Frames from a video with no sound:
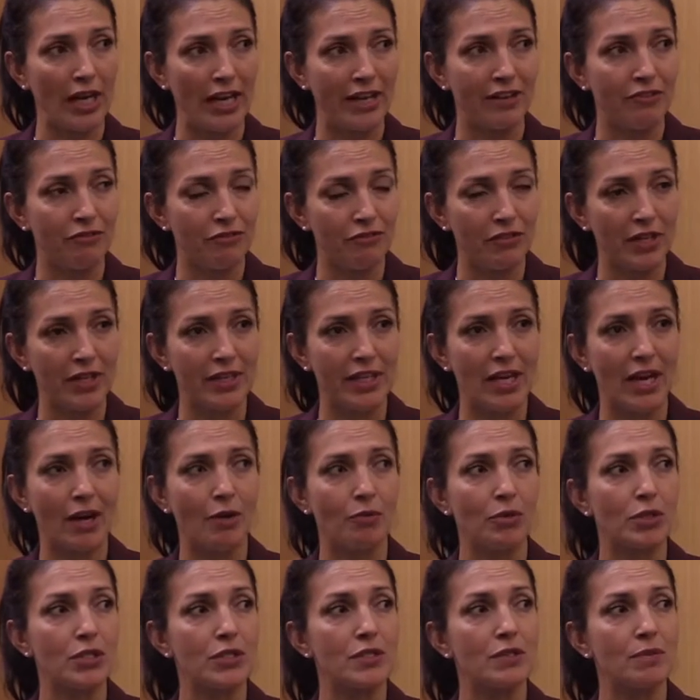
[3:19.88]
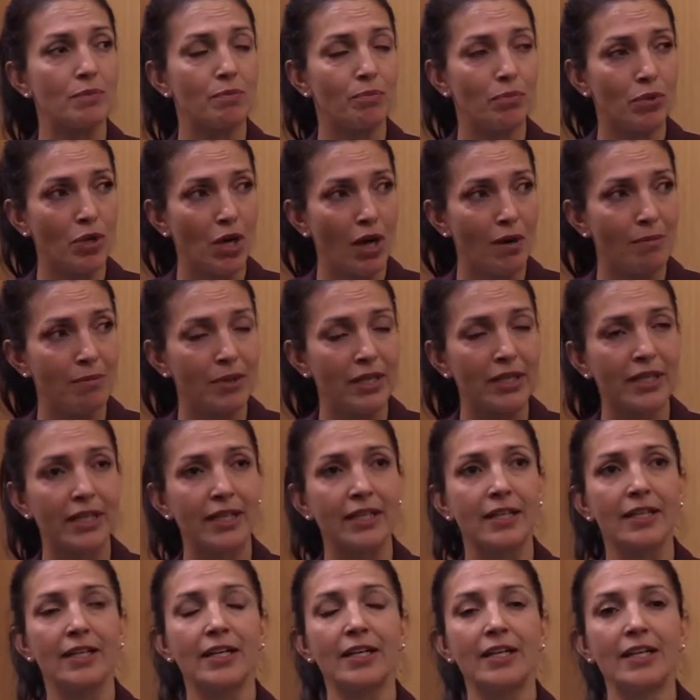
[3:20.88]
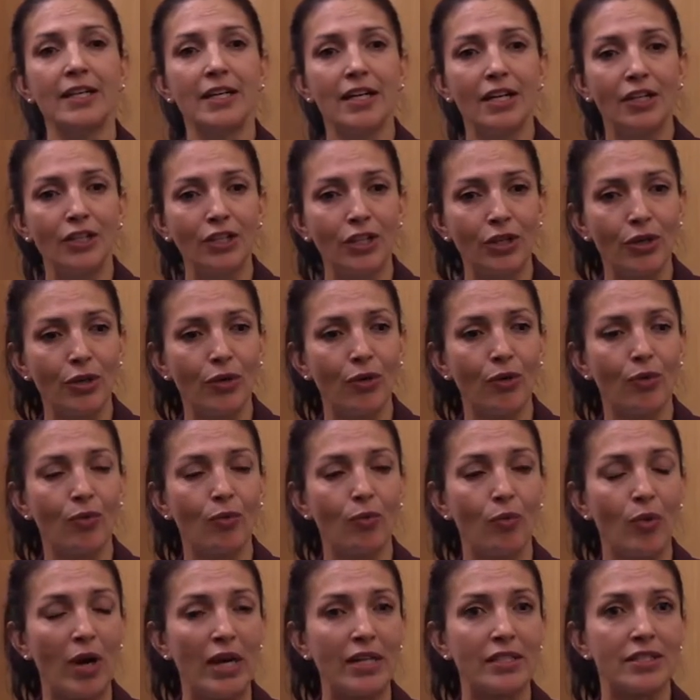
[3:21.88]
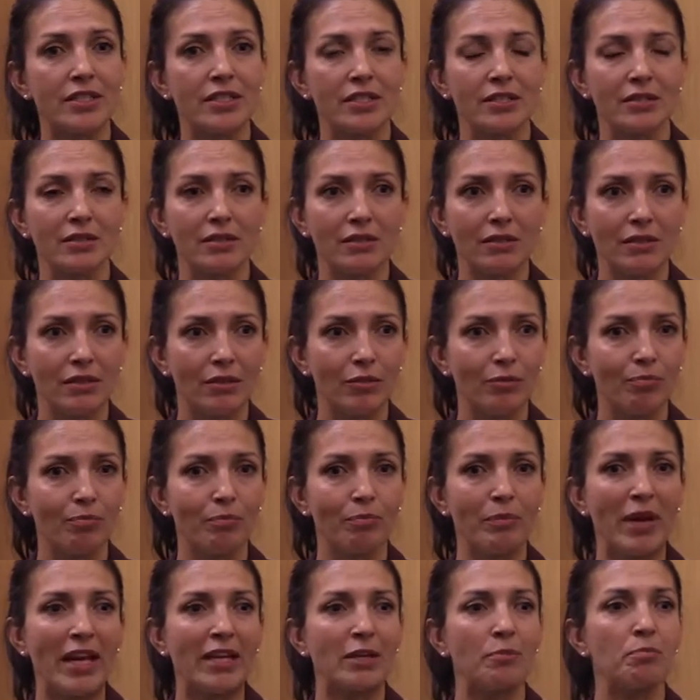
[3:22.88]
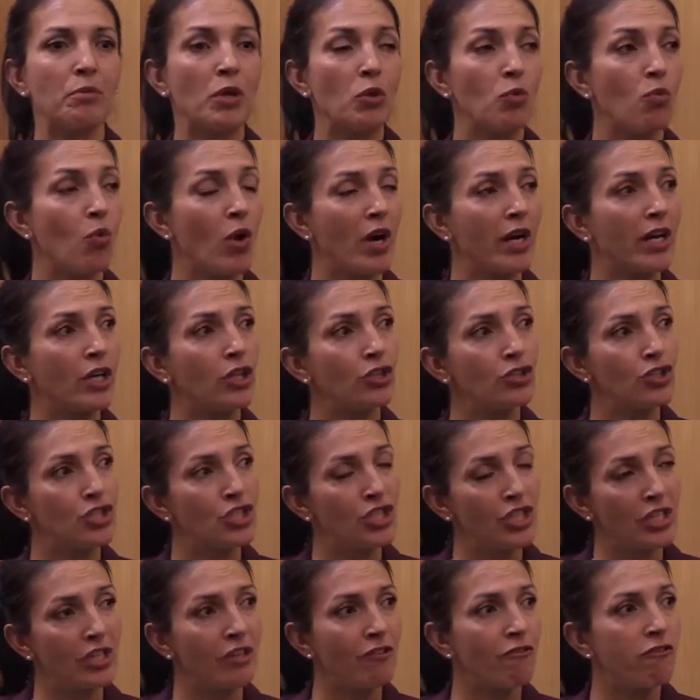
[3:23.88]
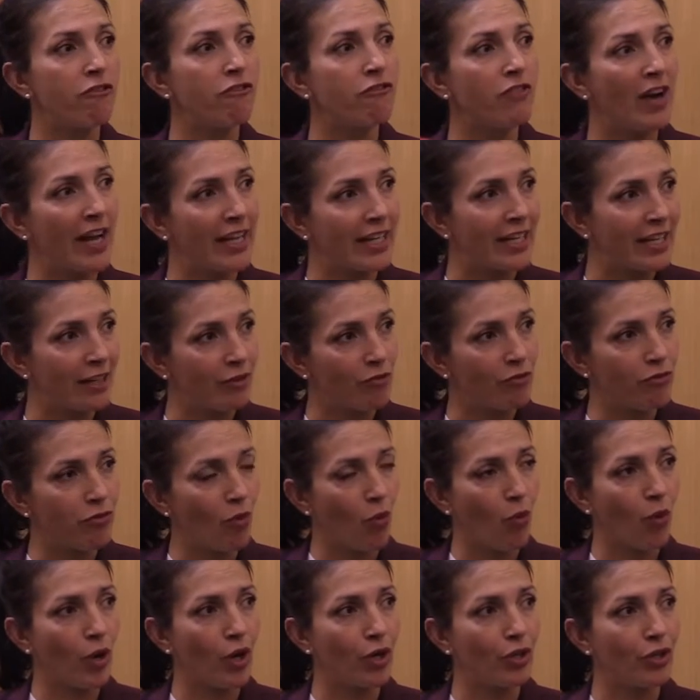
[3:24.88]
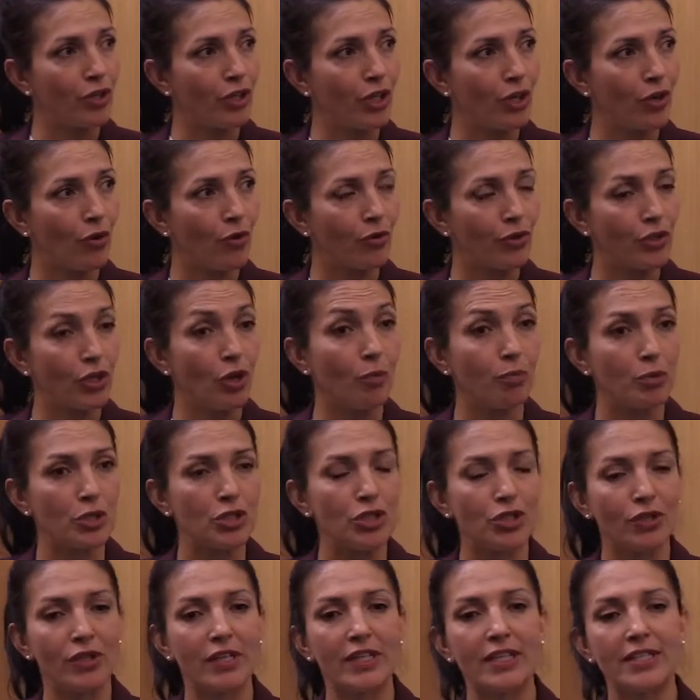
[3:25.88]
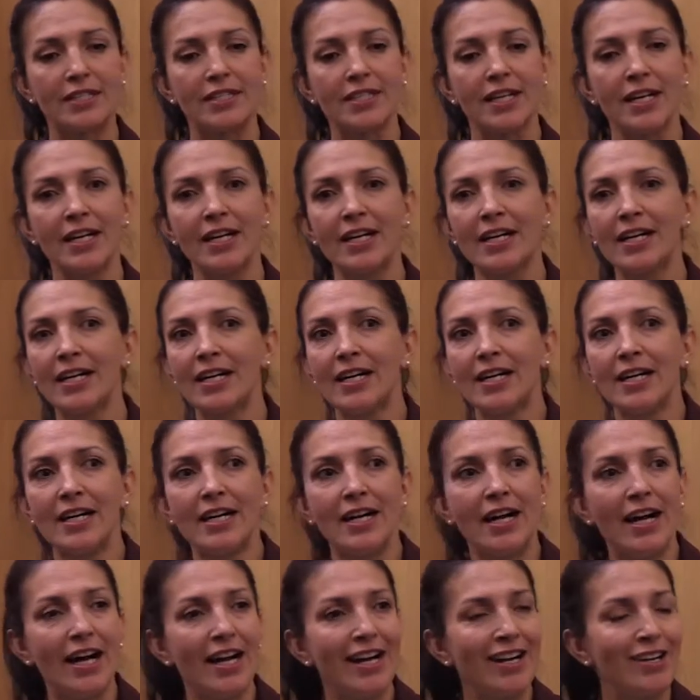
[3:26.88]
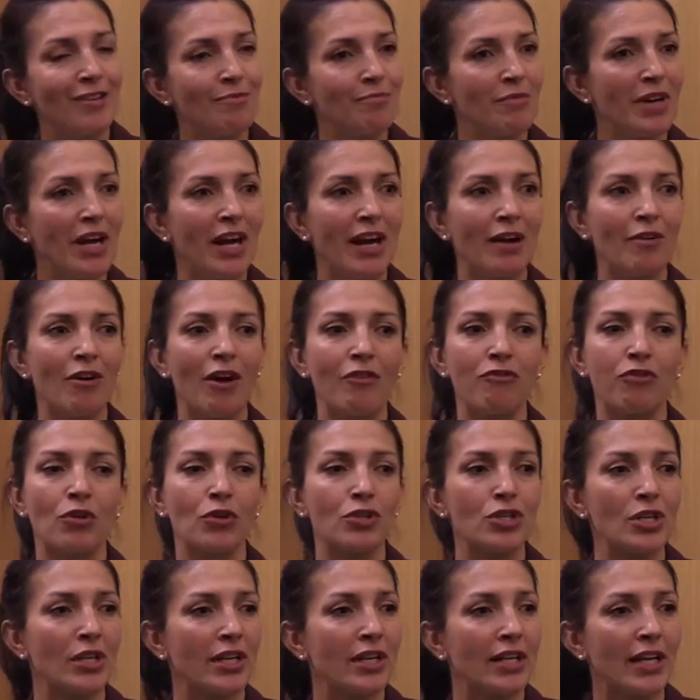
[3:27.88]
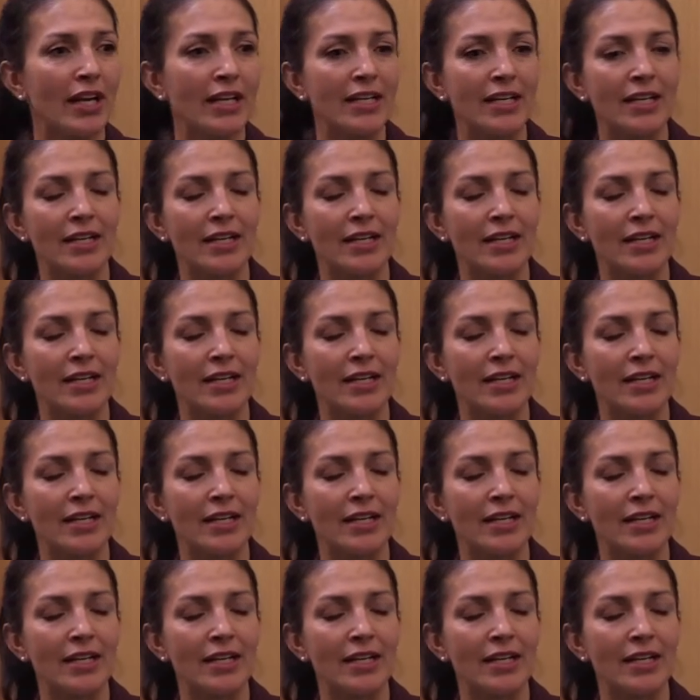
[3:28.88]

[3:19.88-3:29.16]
life. And that was probably, you know, what made me want to continue fighting for, you know, the opportunities. Unfortunately,